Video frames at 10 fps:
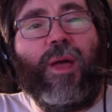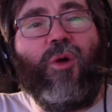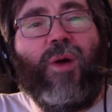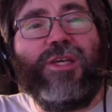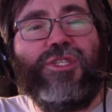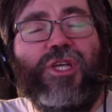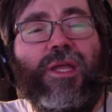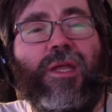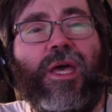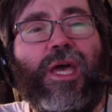in
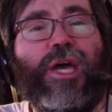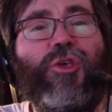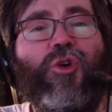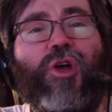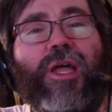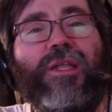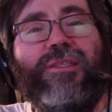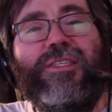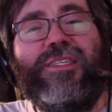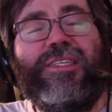question, you could
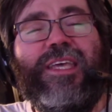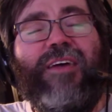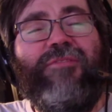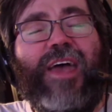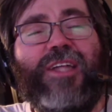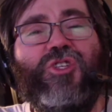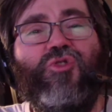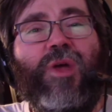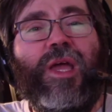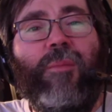see if that
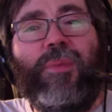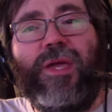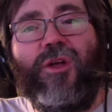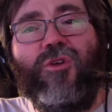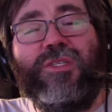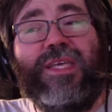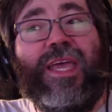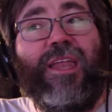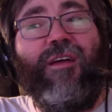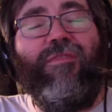string appears
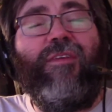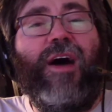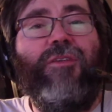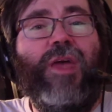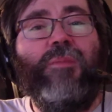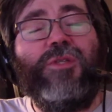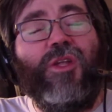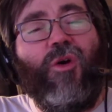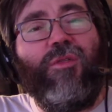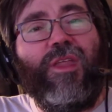in a file name to
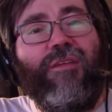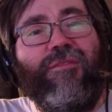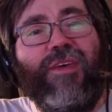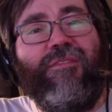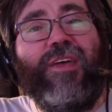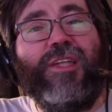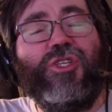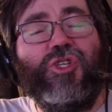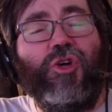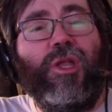know that if it
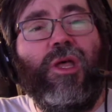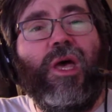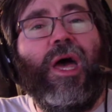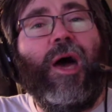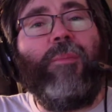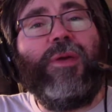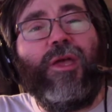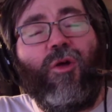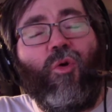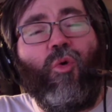should
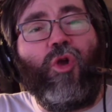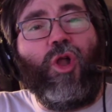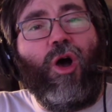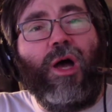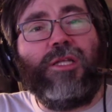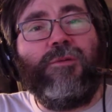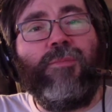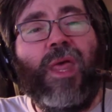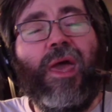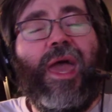appear or not.
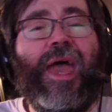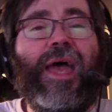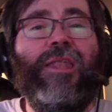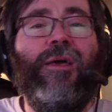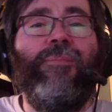And